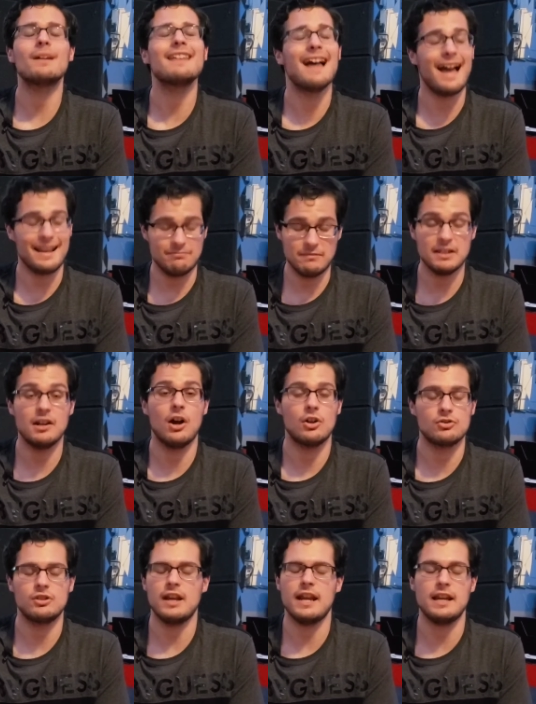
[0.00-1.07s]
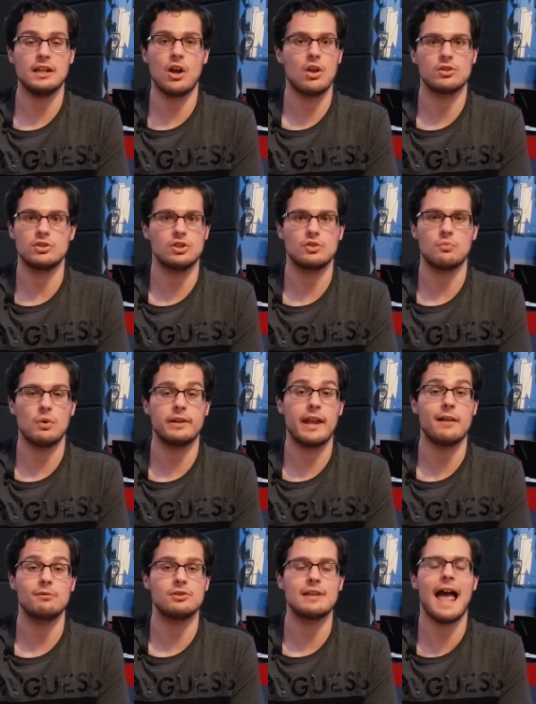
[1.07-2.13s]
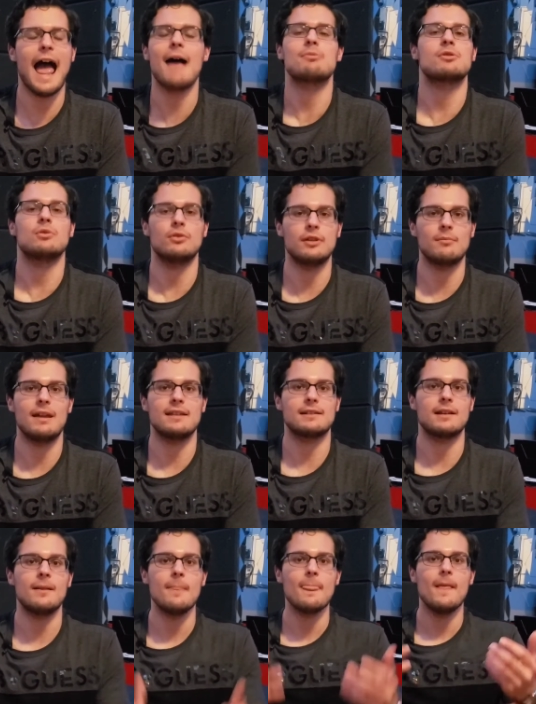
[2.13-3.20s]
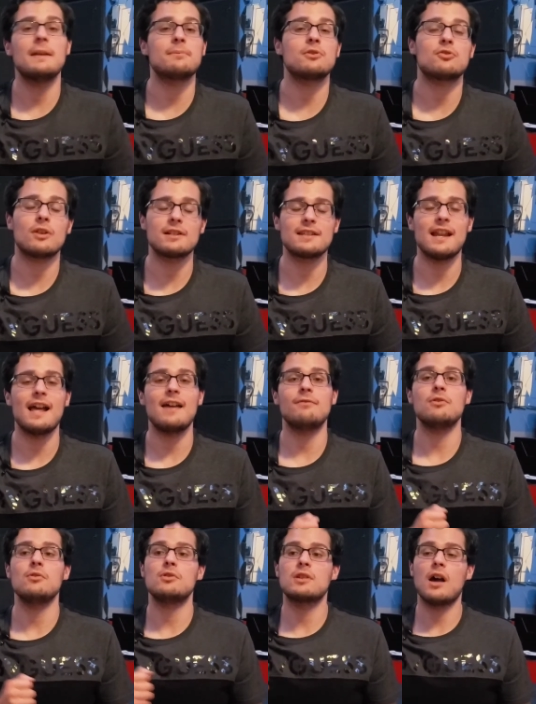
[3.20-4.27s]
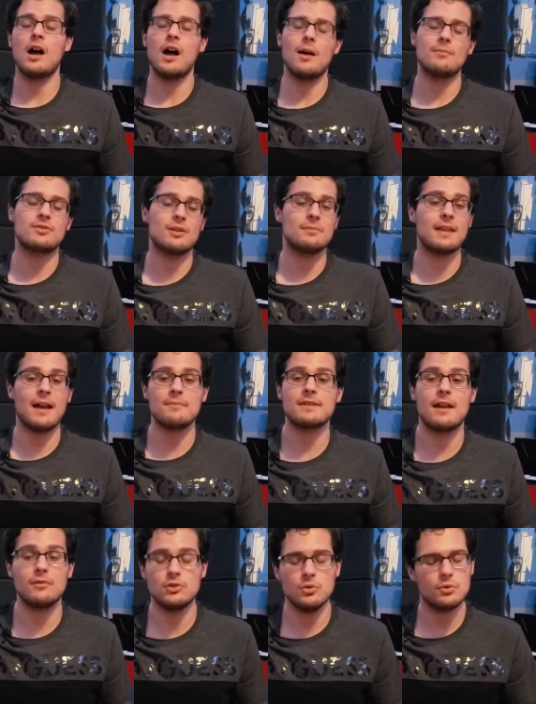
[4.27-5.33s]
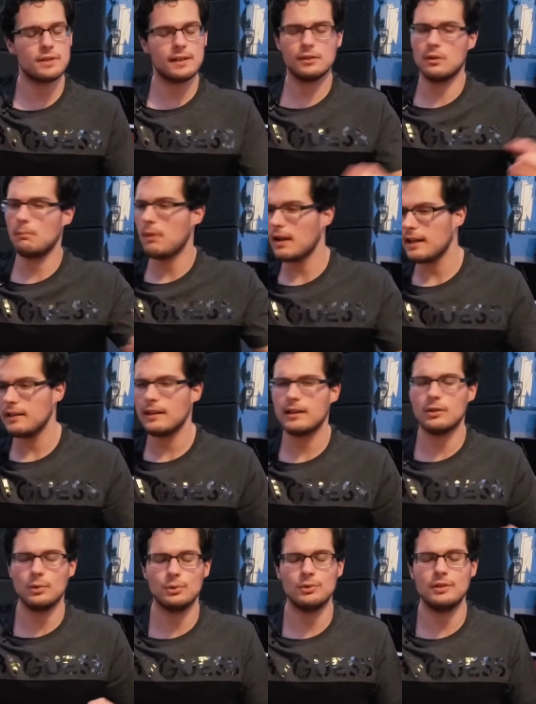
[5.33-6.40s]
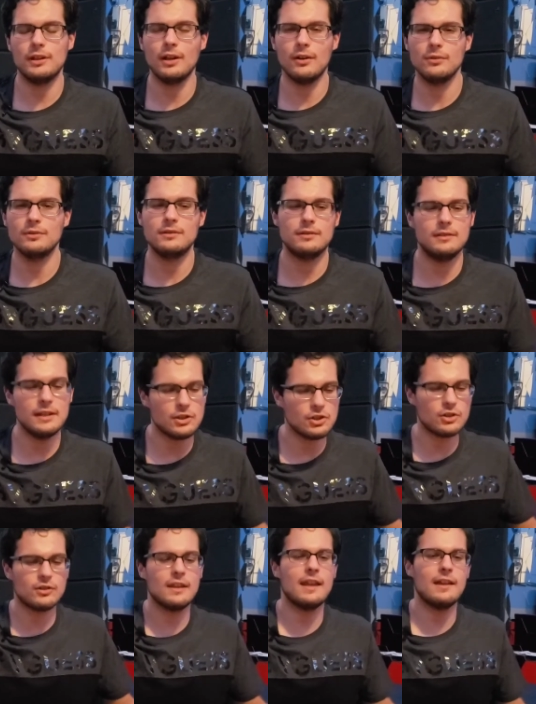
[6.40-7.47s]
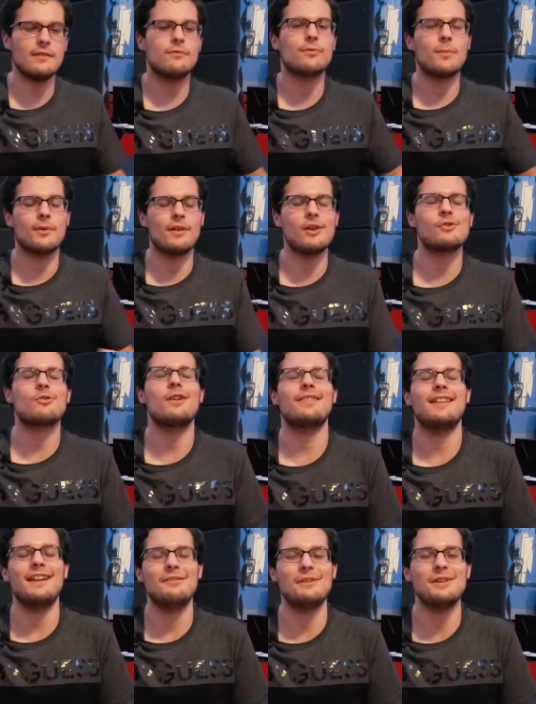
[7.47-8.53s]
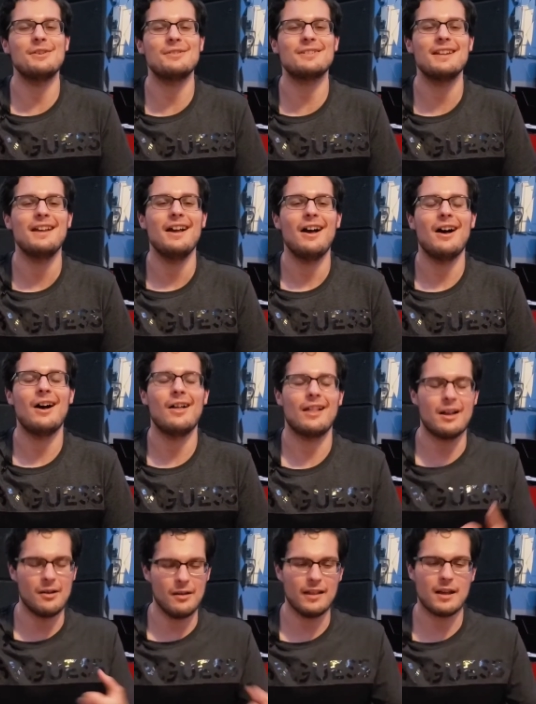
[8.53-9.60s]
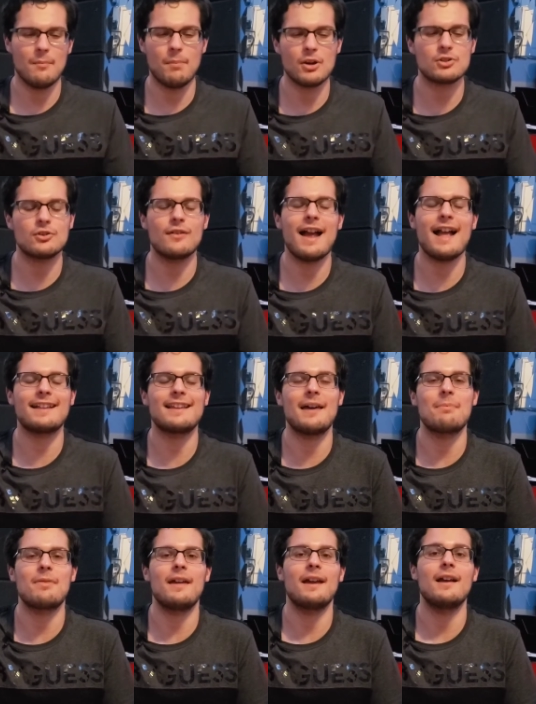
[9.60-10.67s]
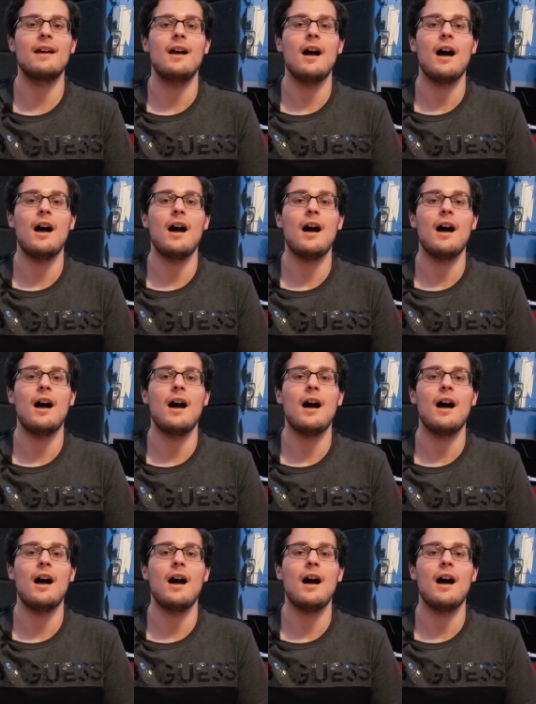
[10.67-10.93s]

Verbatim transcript: but I did one hundred eighty dollars in just one night, which is absolutely amazing. The tips and tricks that I've used, um, sometimes I would use like a little bucket, like a little, you know, dish thing from the restaurant that I would use, uh, like a, like a buster rack type thing.